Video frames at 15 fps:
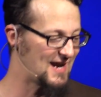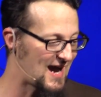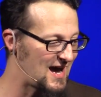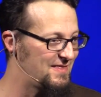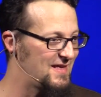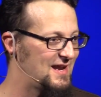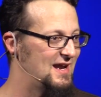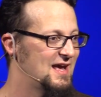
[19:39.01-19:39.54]

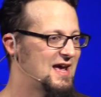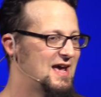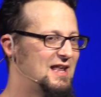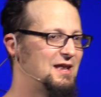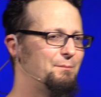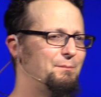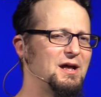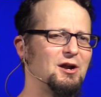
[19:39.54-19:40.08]
guy that
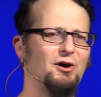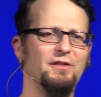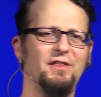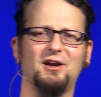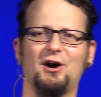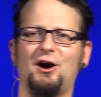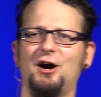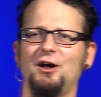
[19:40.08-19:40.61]
in the middle of
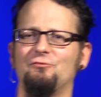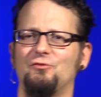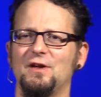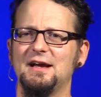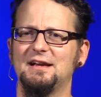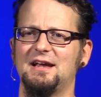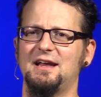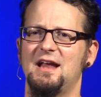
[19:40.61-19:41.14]
the
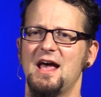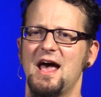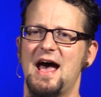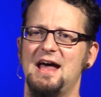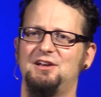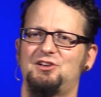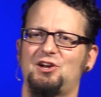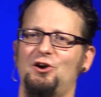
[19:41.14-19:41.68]
conflict
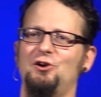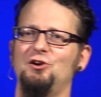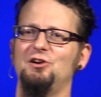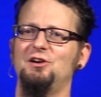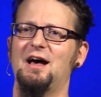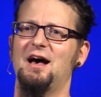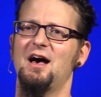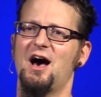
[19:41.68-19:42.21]
had
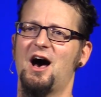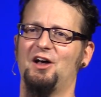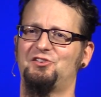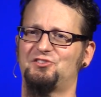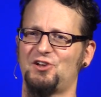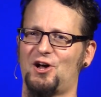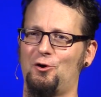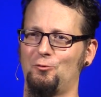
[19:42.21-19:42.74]
turned an
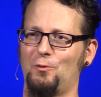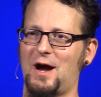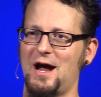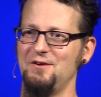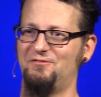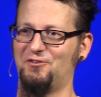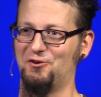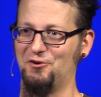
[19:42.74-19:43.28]
assault
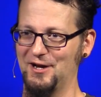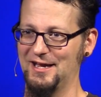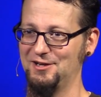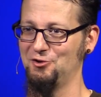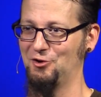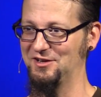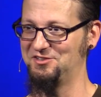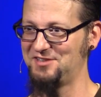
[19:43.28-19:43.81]
rifle
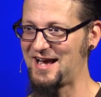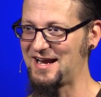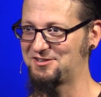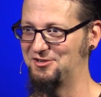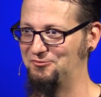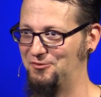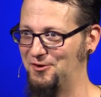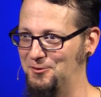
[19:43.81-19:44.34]
into a
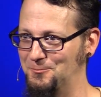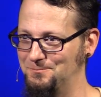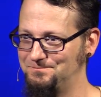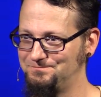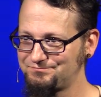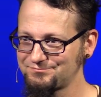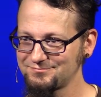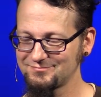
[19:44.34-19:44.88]

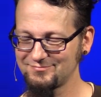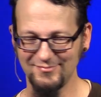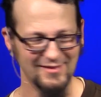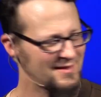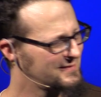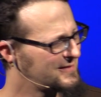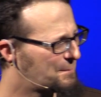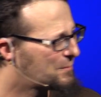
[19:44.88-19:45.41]
saxophone
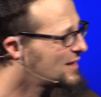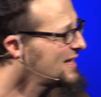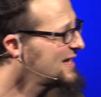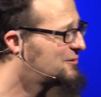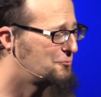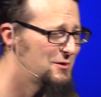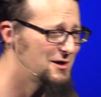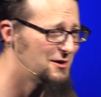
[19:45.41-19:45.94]
that
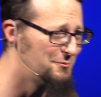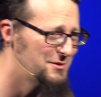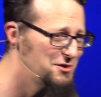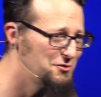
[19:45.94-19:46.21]
played real